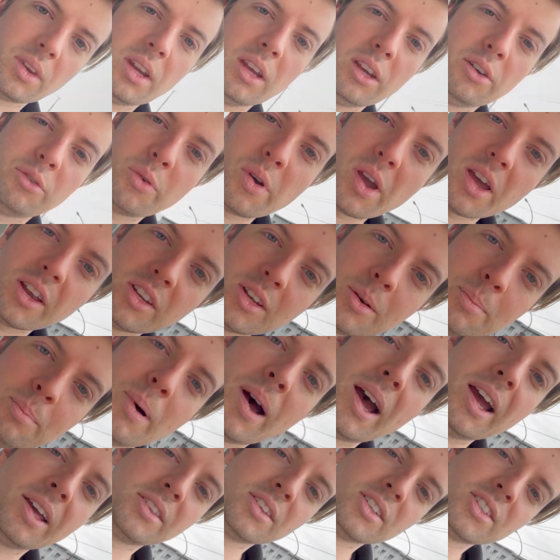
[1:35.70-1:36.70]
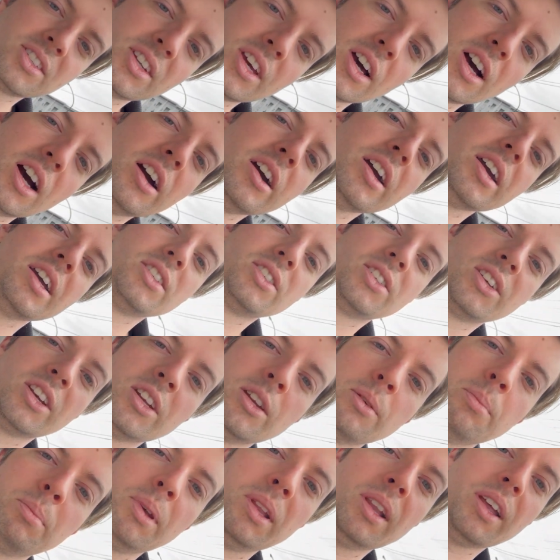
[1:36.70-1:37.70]
if we end up buying this car, it's
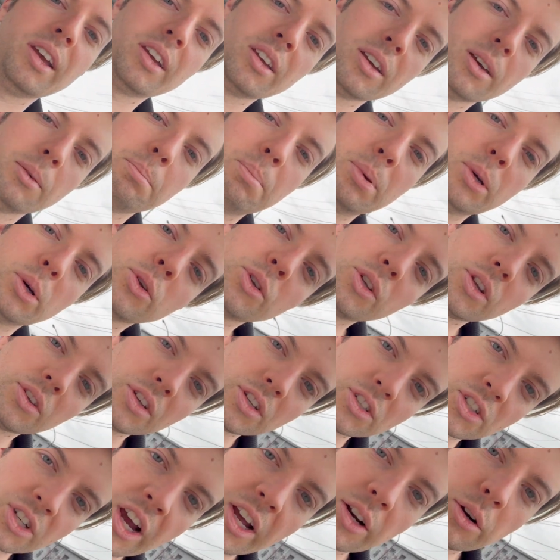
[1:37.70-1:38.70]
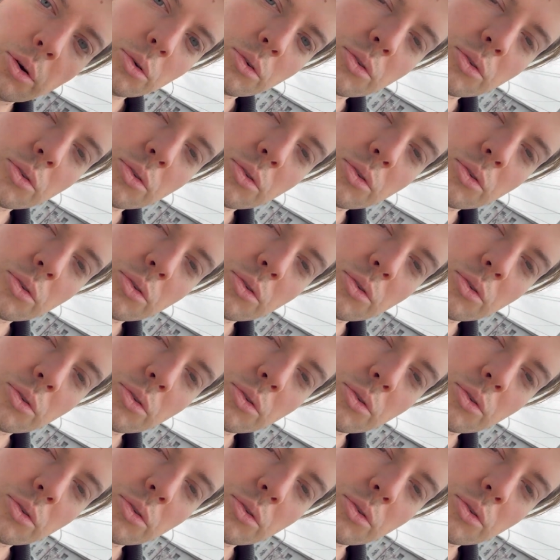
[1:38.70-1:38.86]
gonna be like a build on the channel.